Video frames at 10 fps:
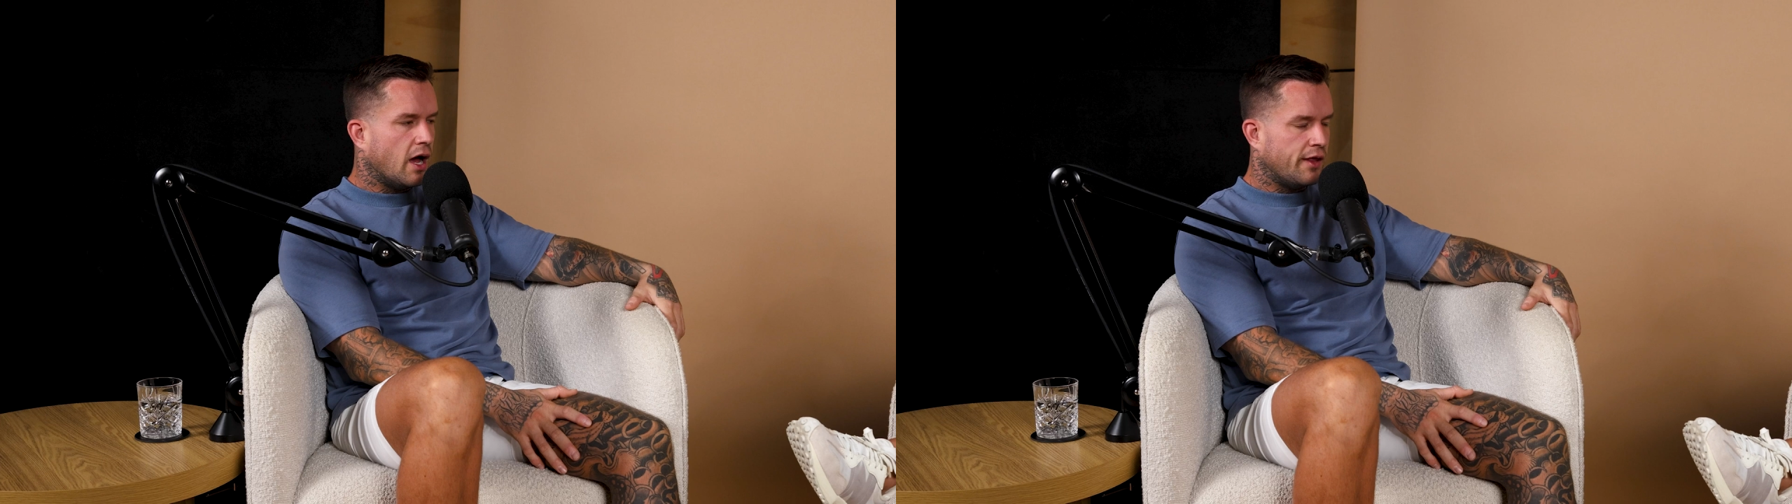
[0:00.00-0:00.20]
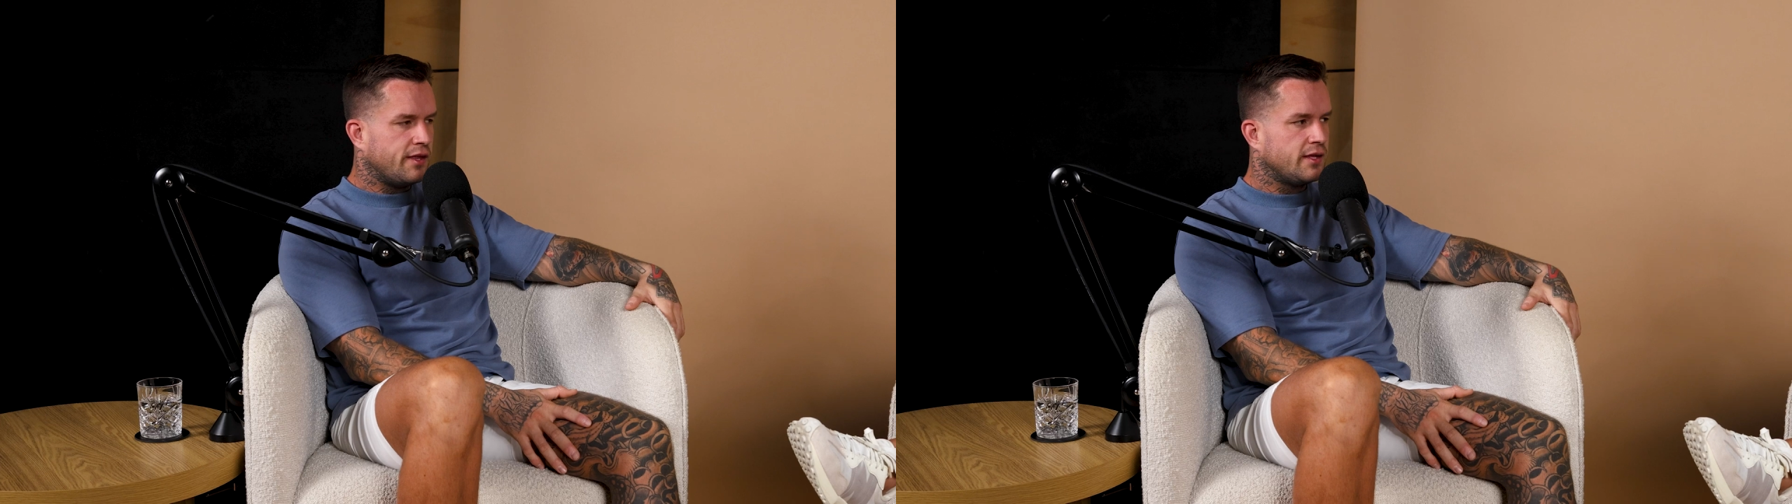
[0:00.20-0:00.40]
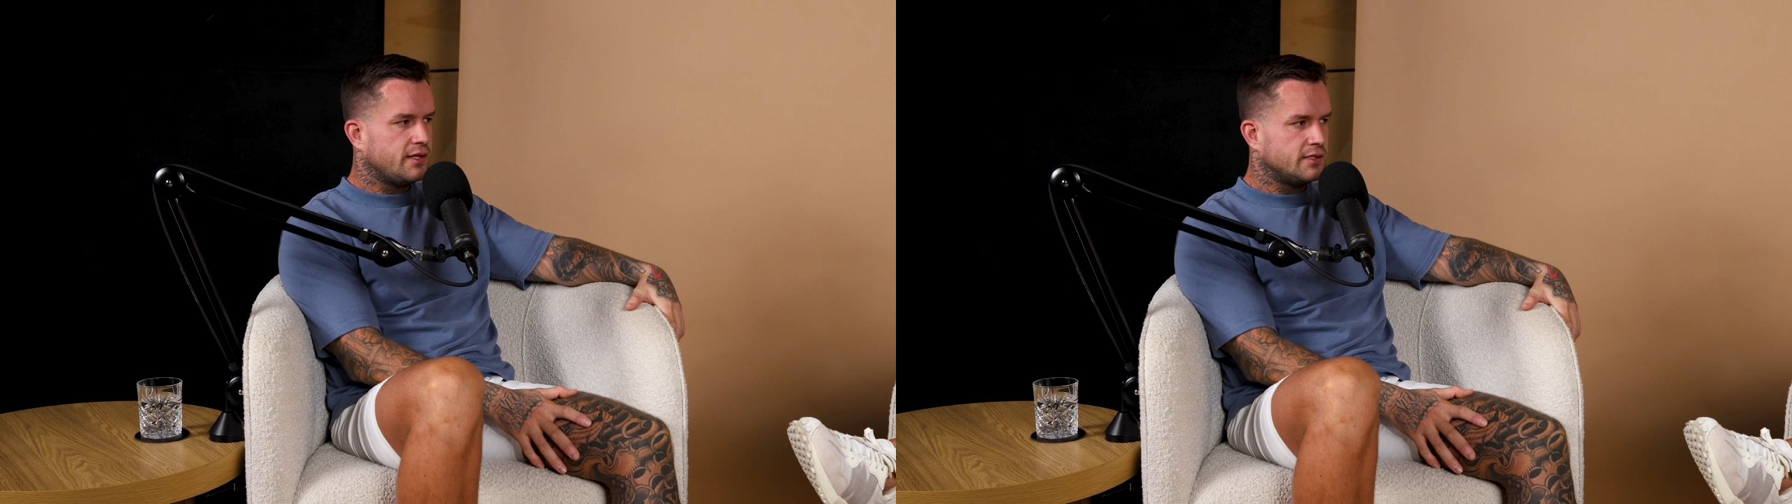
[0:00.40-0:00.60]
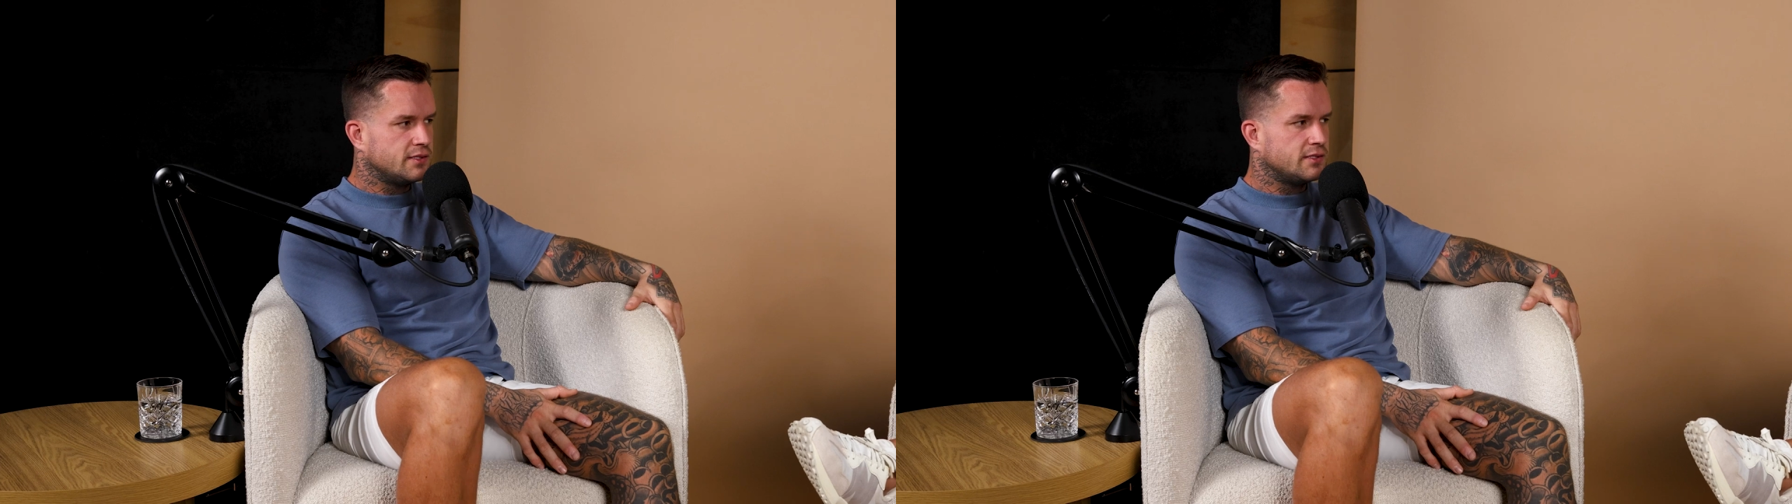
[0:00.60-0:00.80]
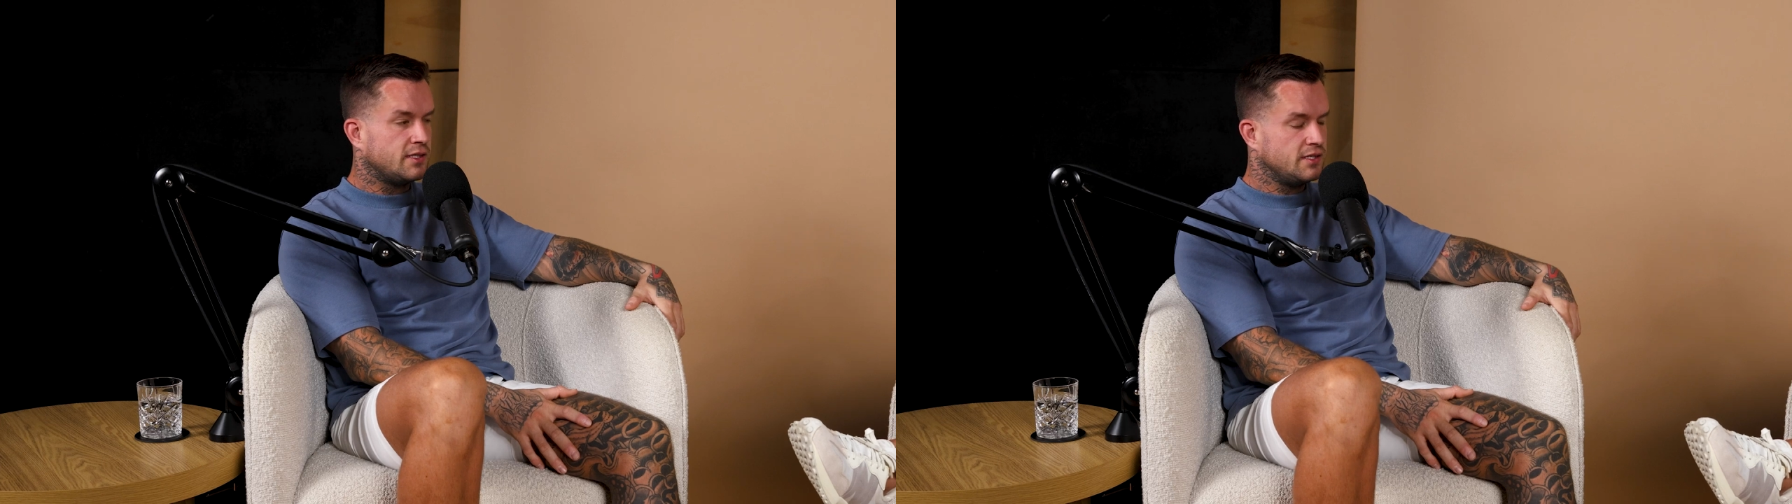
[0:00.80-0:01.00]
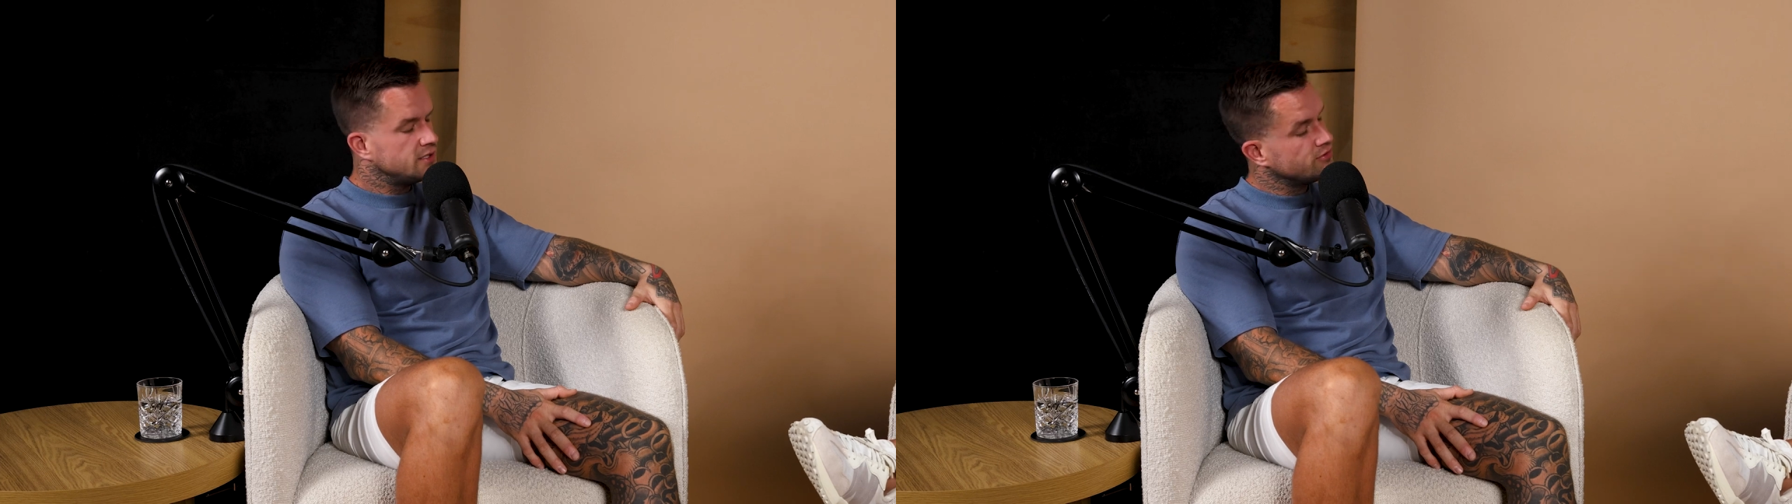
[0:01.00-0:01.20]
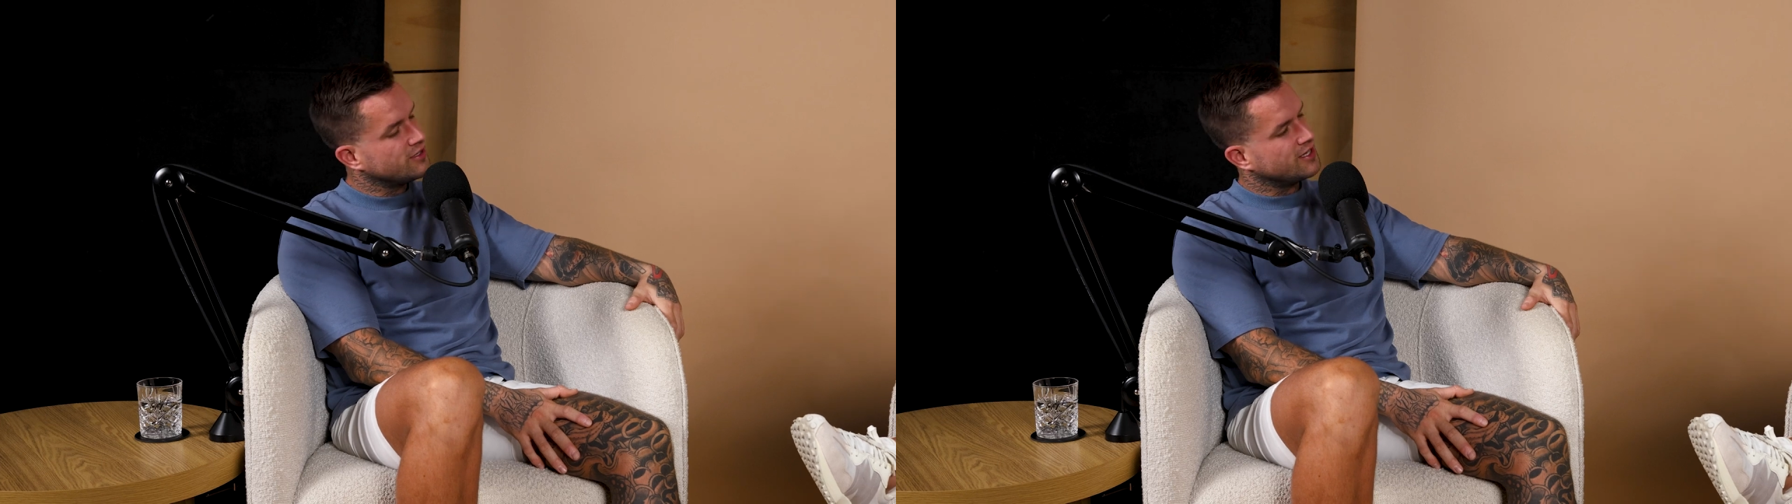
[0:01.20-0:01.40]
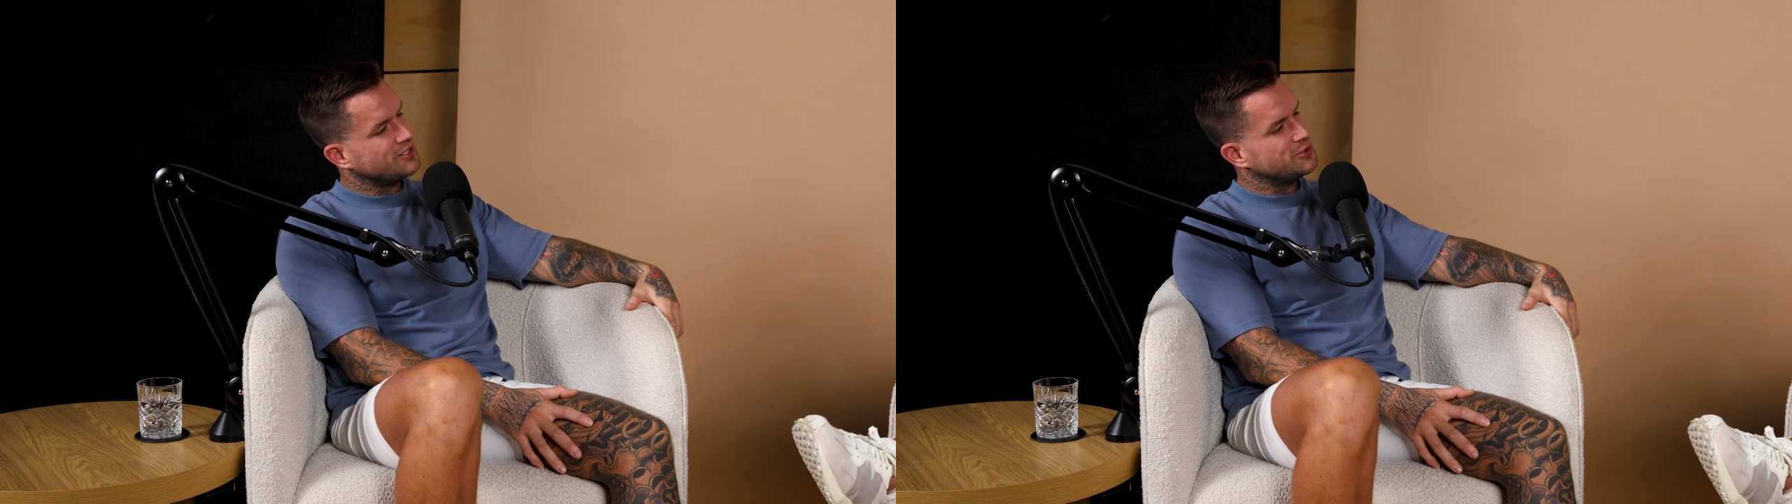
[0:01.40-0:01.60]
I think this is
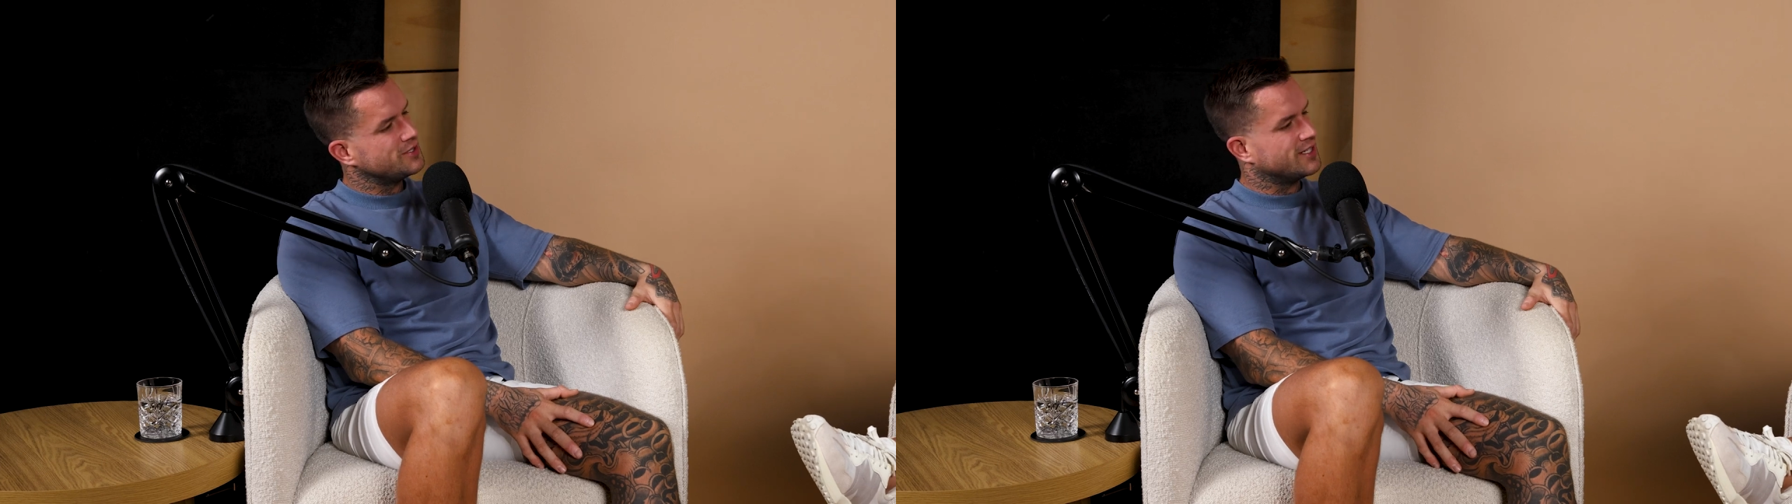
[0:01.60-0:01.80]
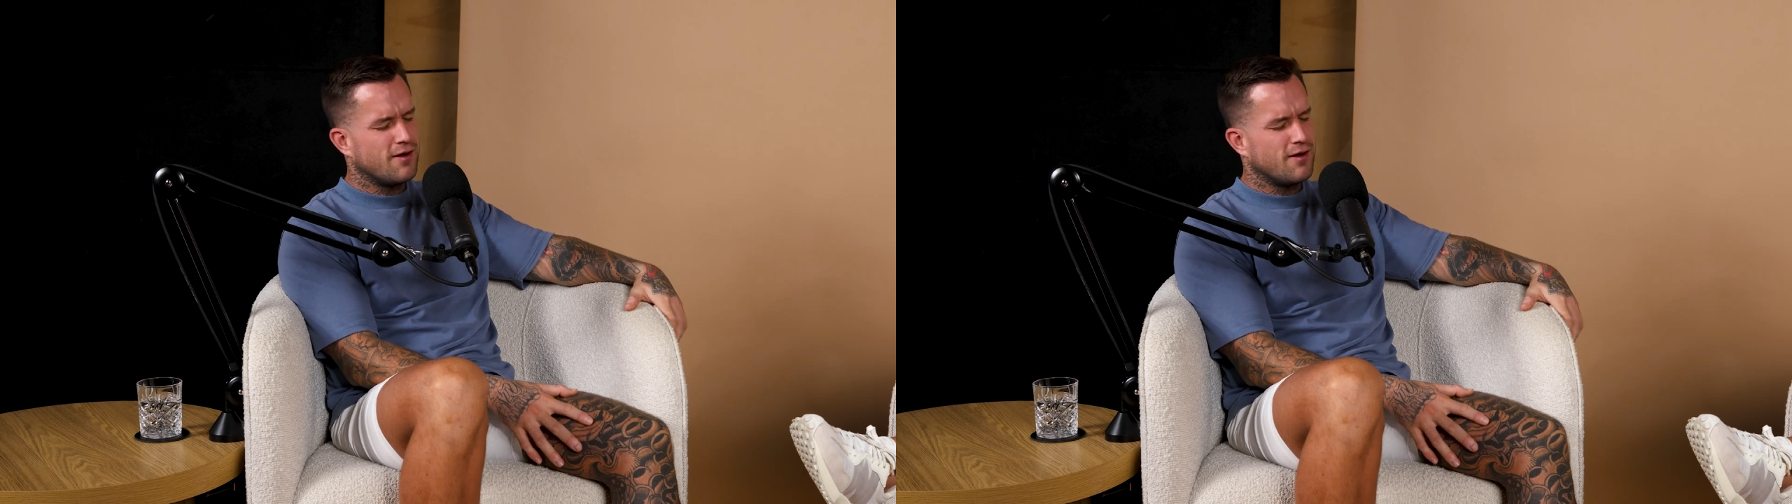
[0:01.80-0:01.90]
really interesting.